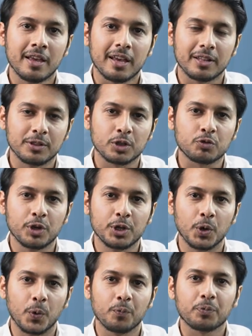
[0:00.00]
In this
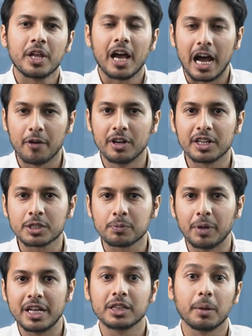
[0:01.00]
video, I will
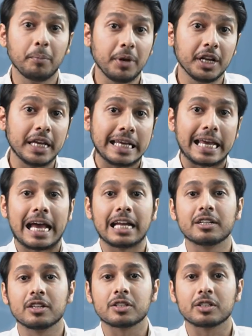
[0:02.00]
explain the meaning
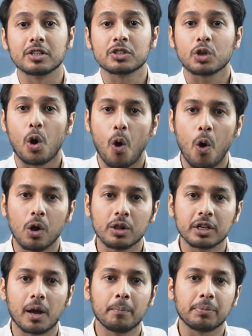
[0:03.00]
and discuss all
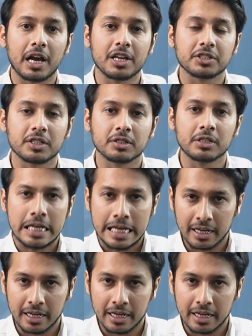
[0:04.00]
the compliances